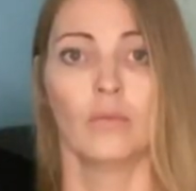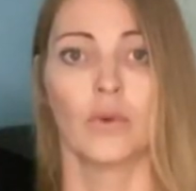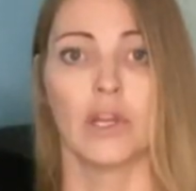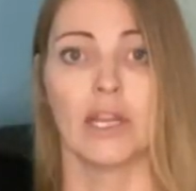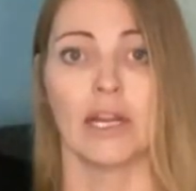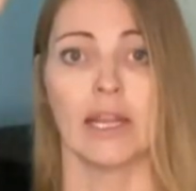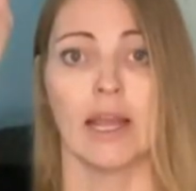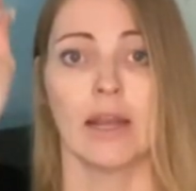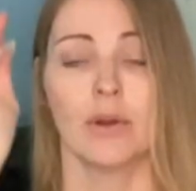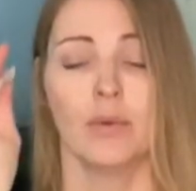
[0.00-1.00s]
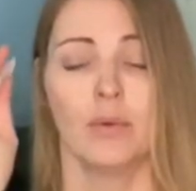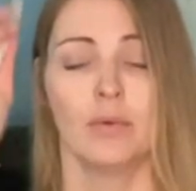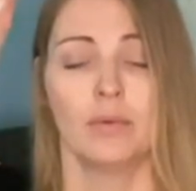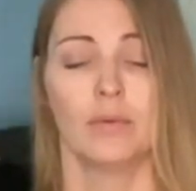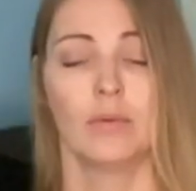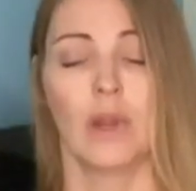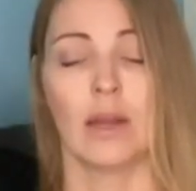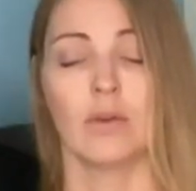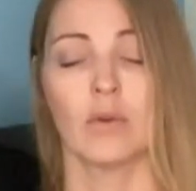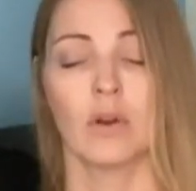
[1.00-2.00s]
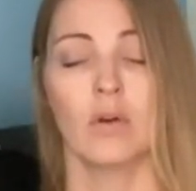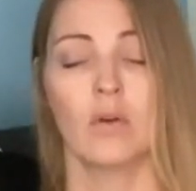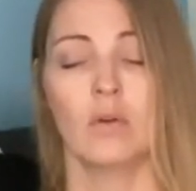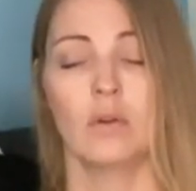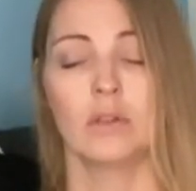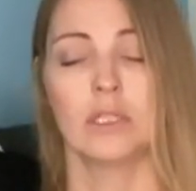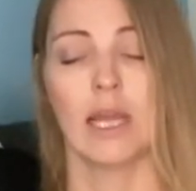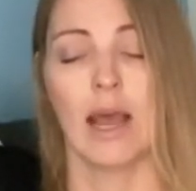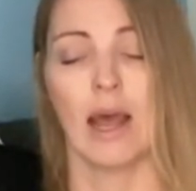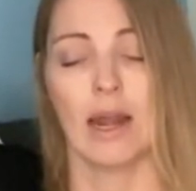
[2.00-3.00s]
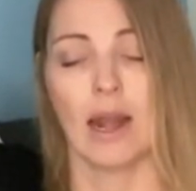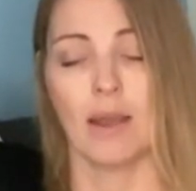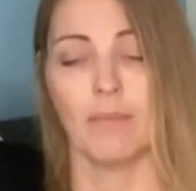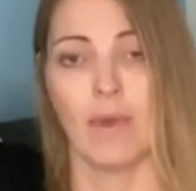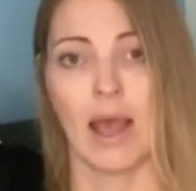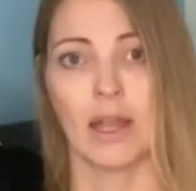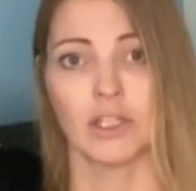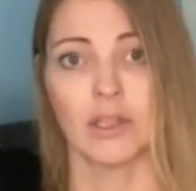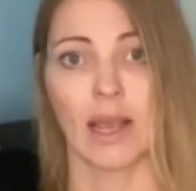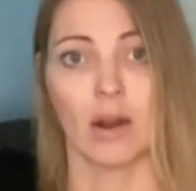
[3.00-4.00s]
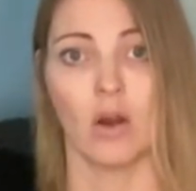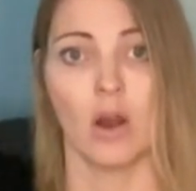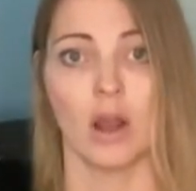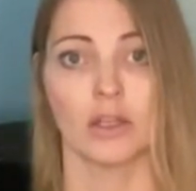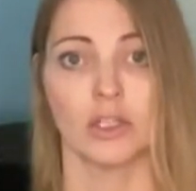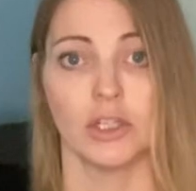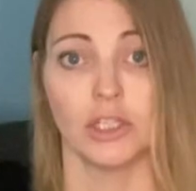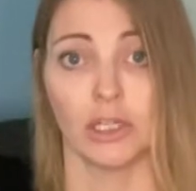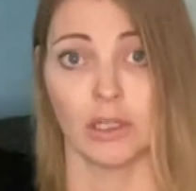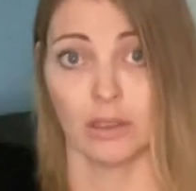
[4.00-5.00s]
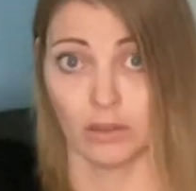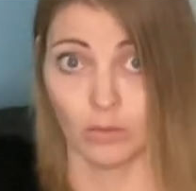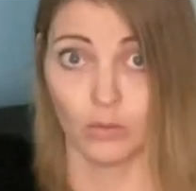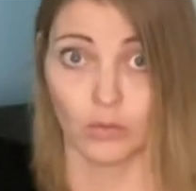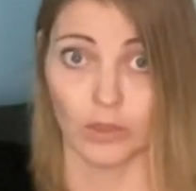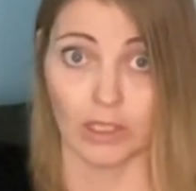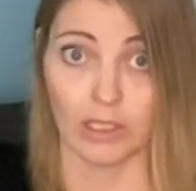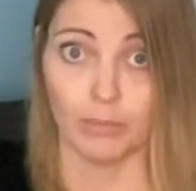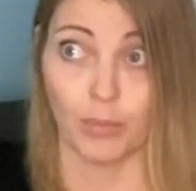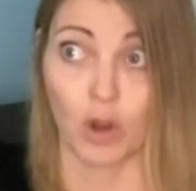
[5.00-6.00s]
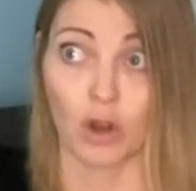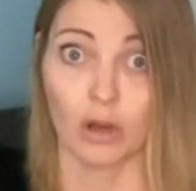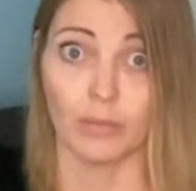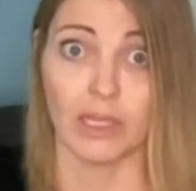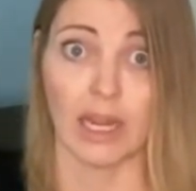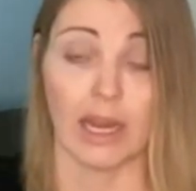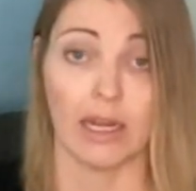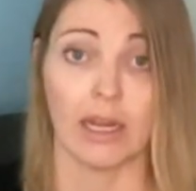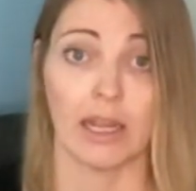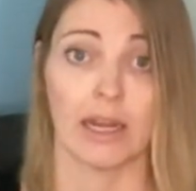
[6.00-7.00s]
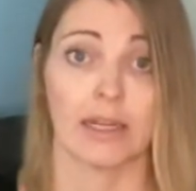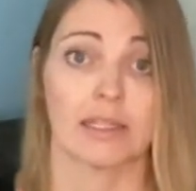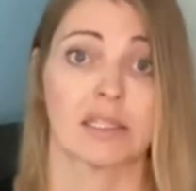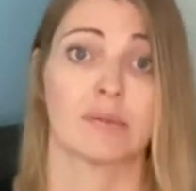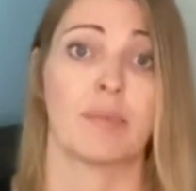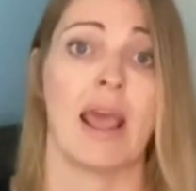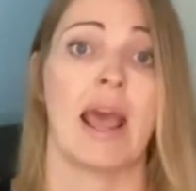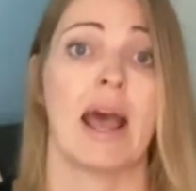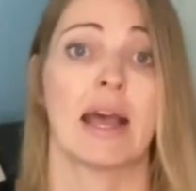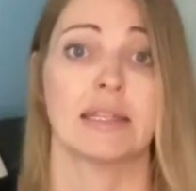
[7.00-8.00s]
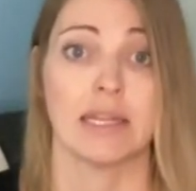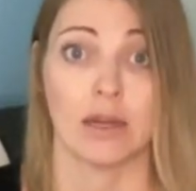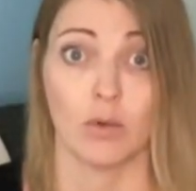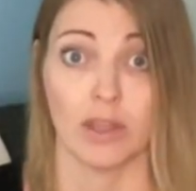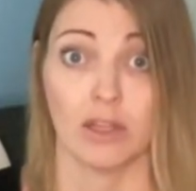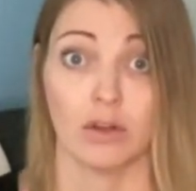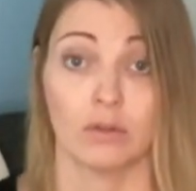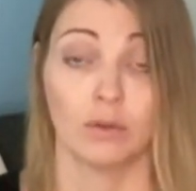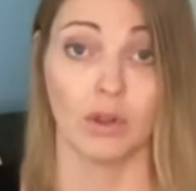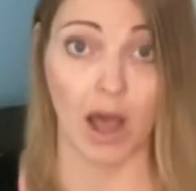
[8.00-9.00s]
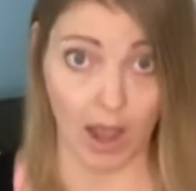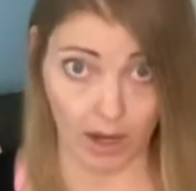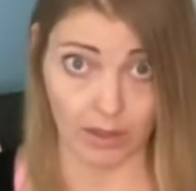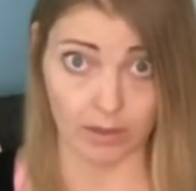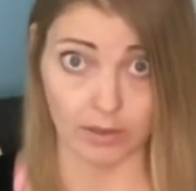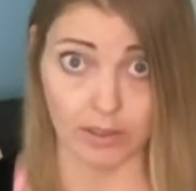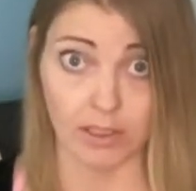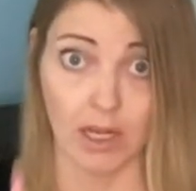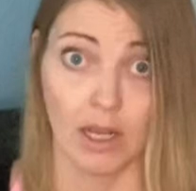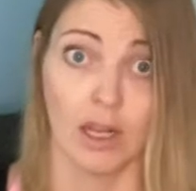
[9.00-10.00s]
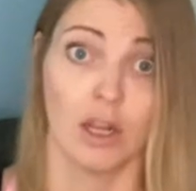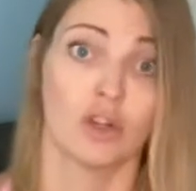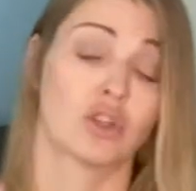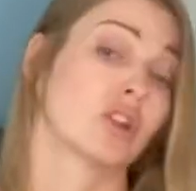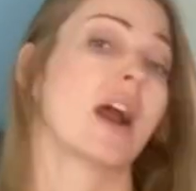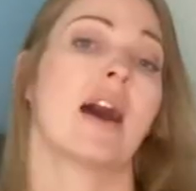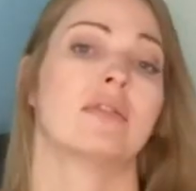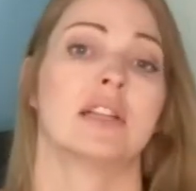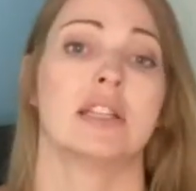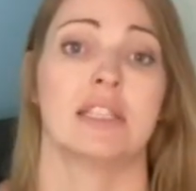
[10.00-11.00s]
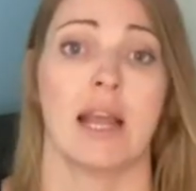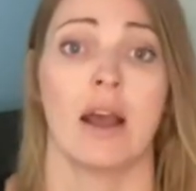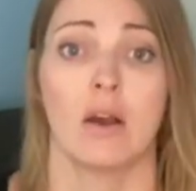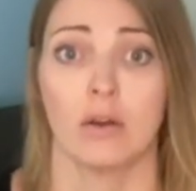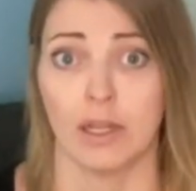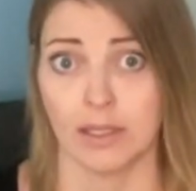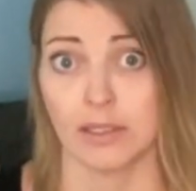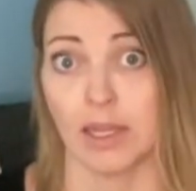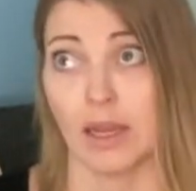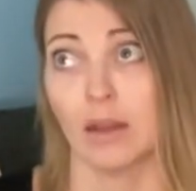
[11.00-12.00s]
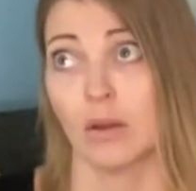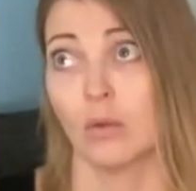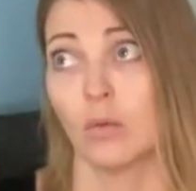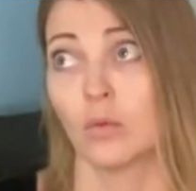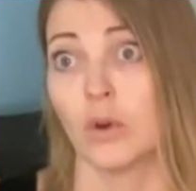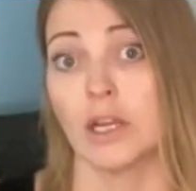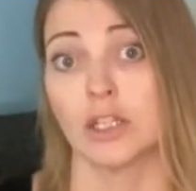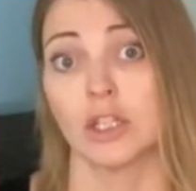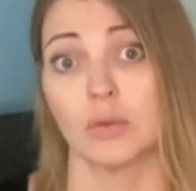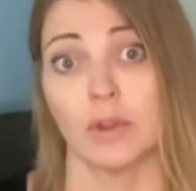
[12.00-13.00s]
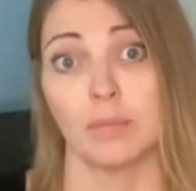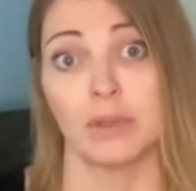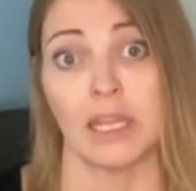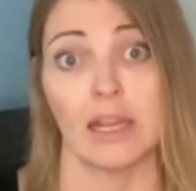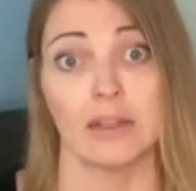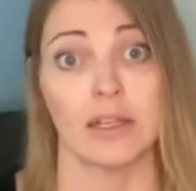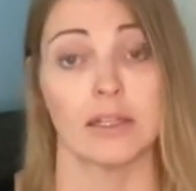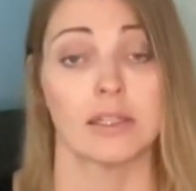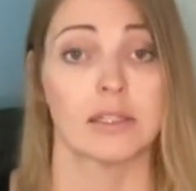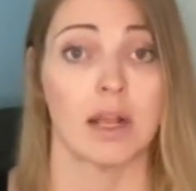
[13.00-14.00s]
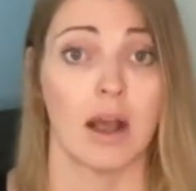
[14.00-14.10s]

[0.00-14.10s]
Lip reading: Breathe in again. And you want to hold that and imagine that oxygen really permeating and expanding within your lungs, traveling down. It's like rich with platelets.